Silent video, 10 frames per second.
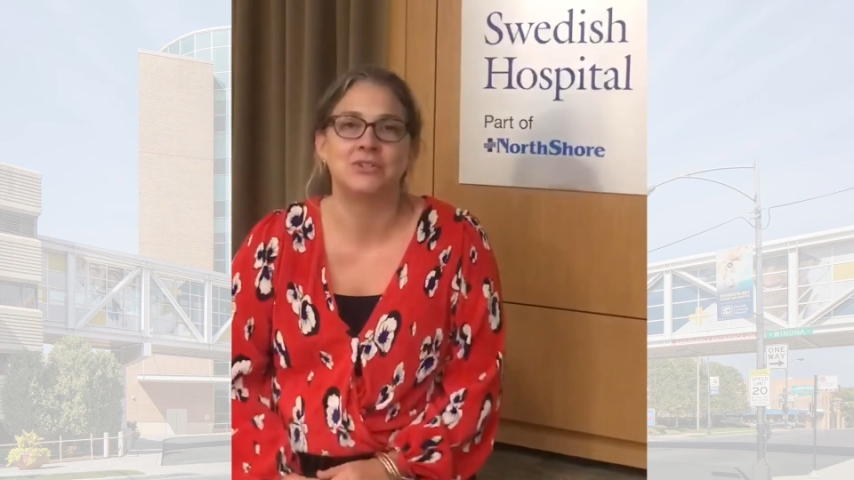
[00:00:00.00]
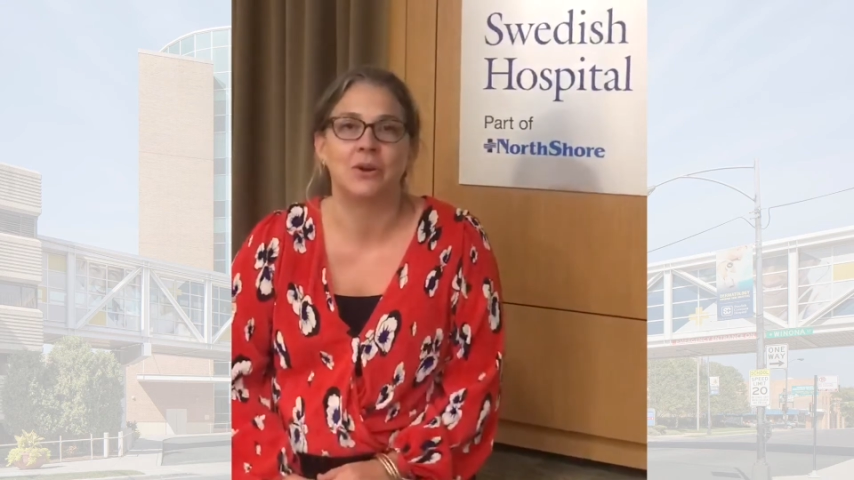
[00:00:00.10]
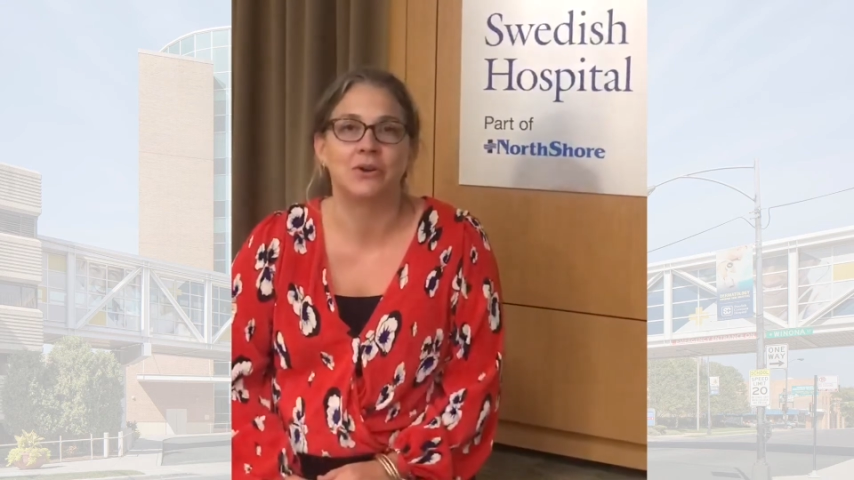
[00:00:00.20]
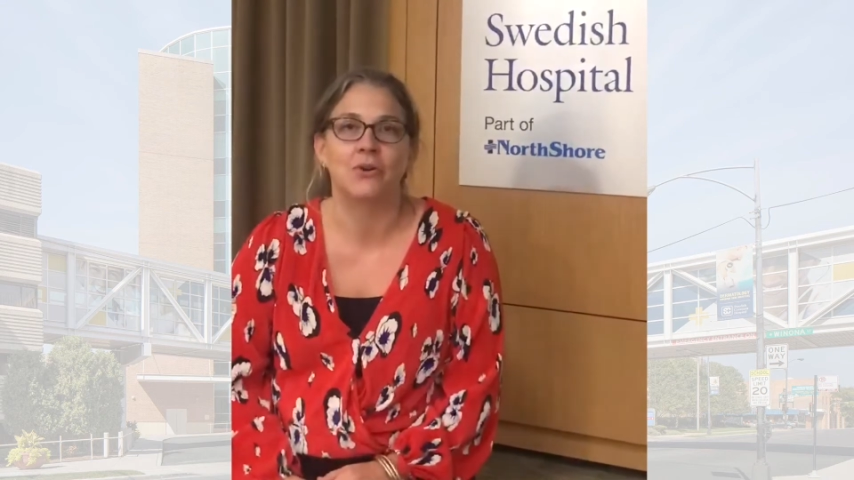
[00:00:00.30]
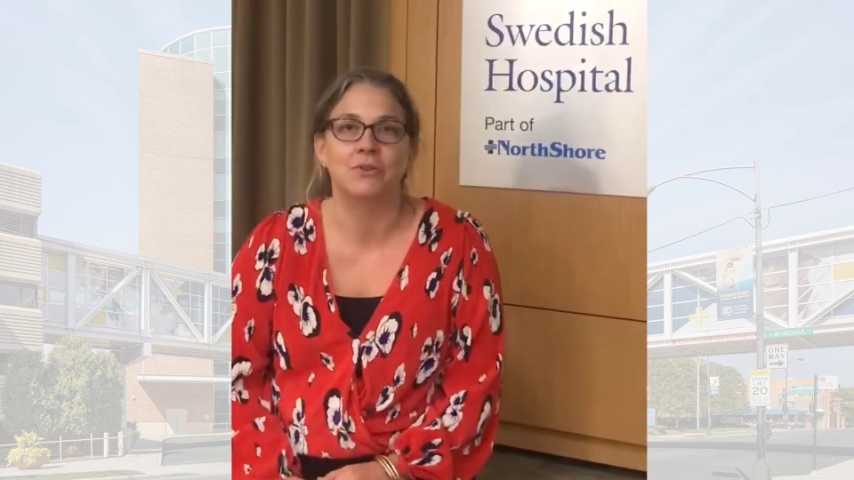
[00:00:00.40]
to
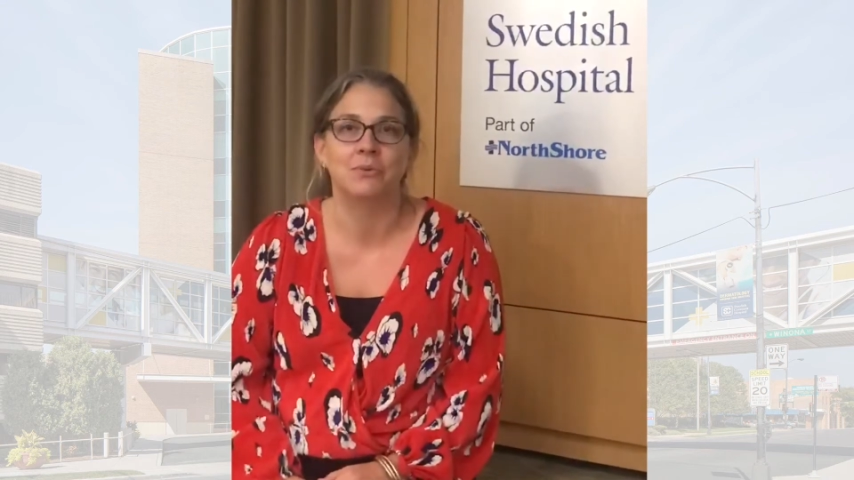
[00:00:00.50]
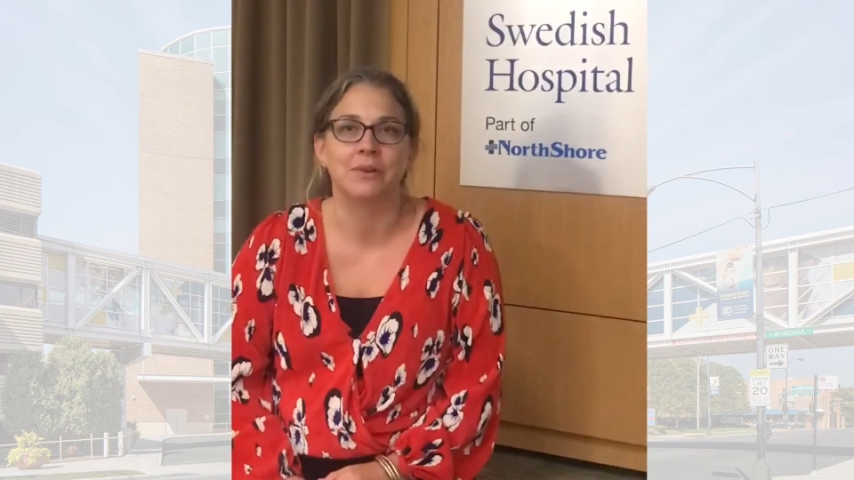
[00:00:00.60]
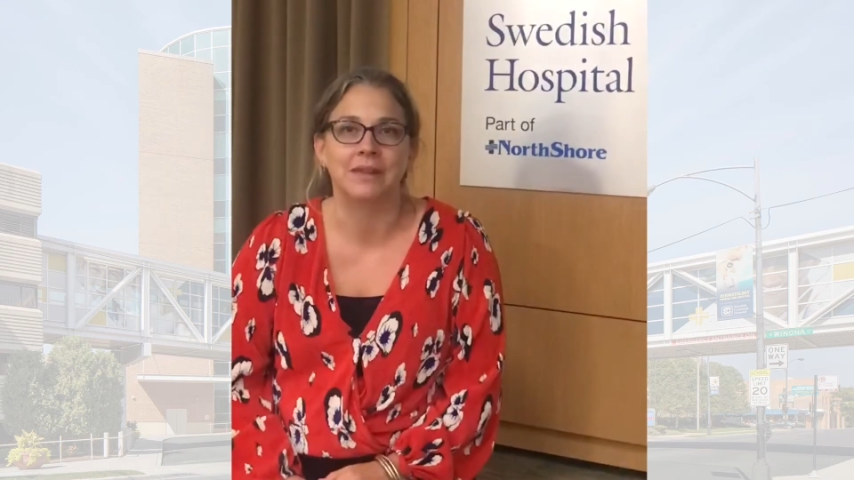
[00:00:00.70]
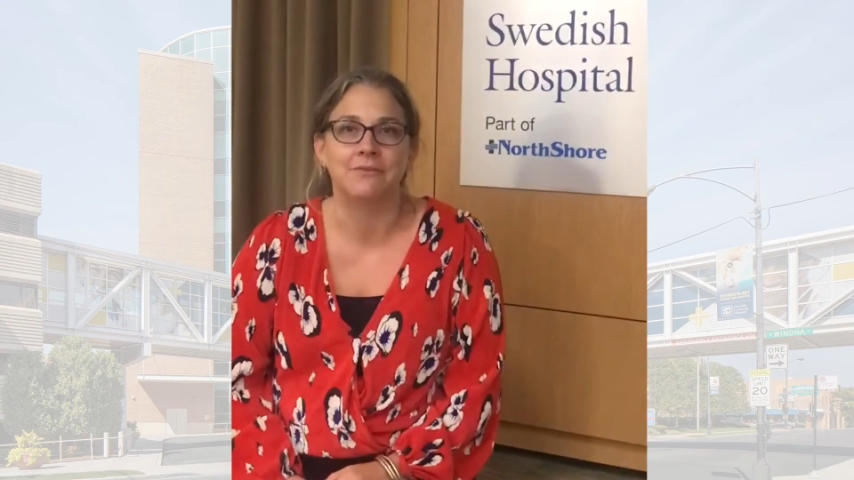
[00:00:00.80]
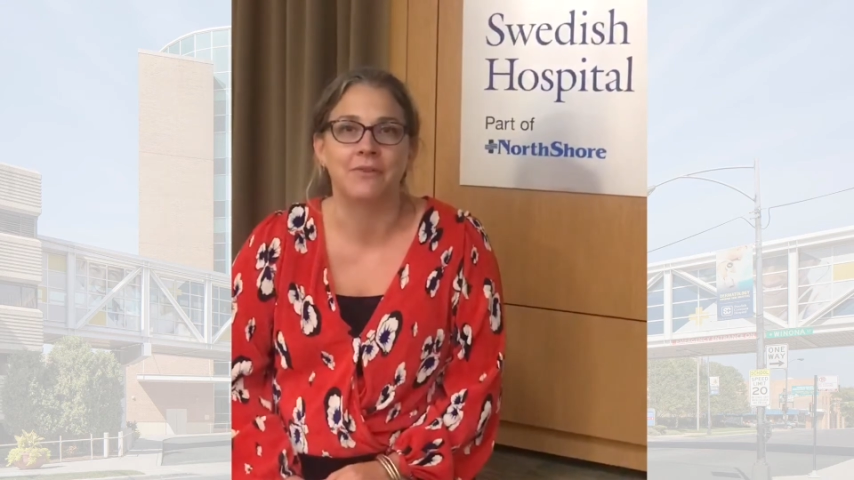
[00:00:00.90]
our COVID
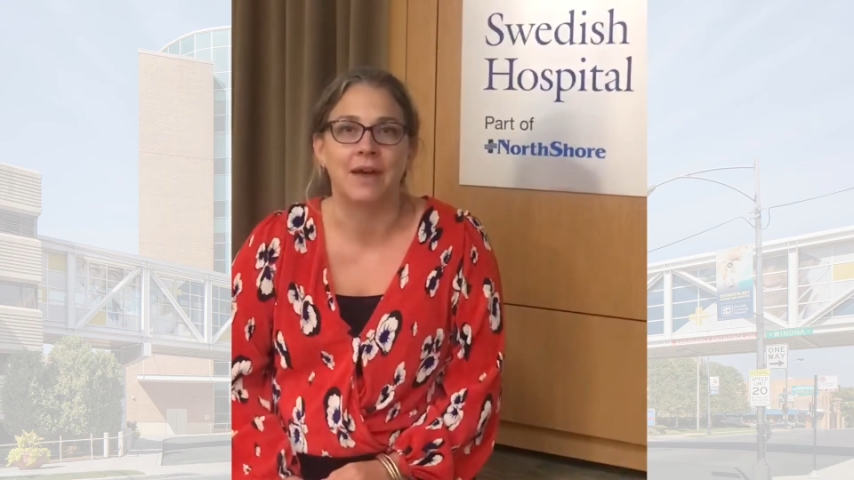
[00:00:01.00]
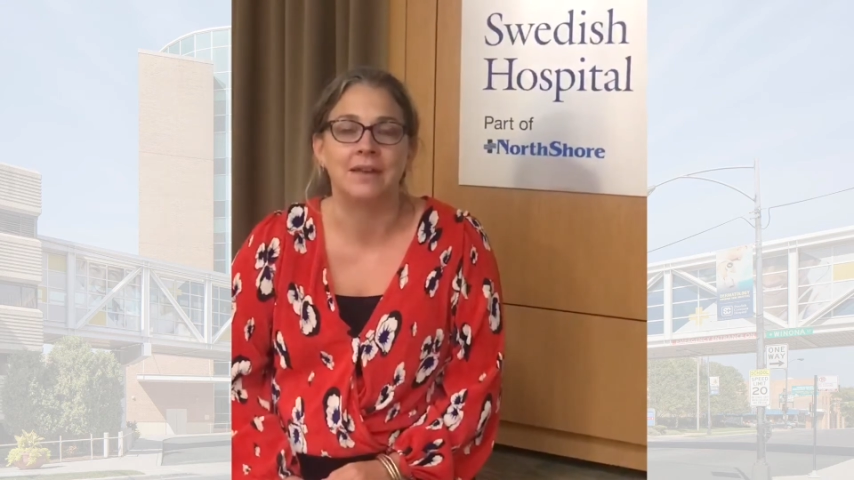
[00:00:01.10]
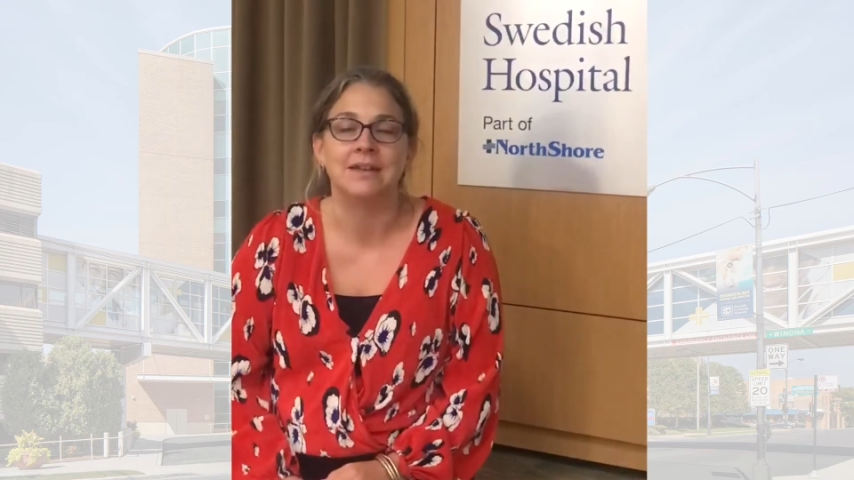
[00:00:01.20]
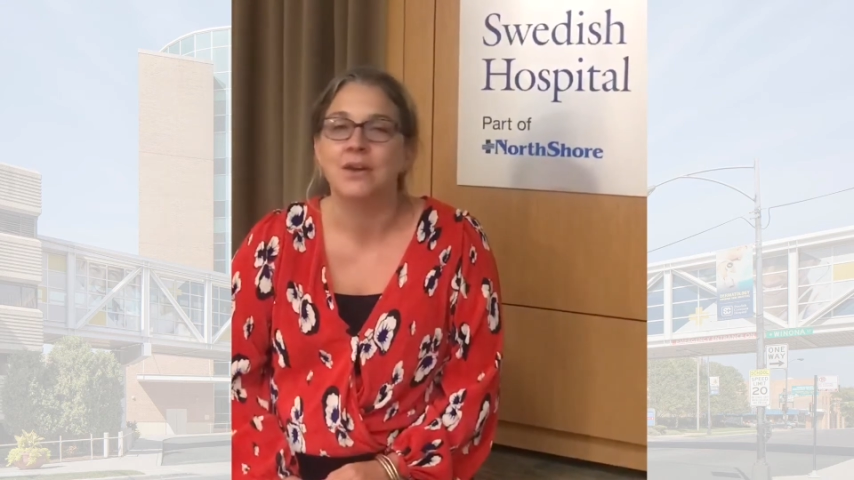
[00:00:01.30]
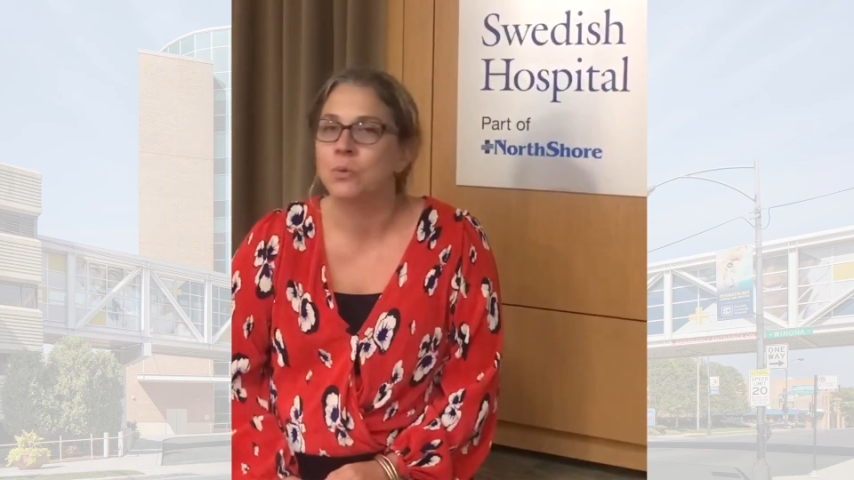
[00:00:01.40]
Relief Fund.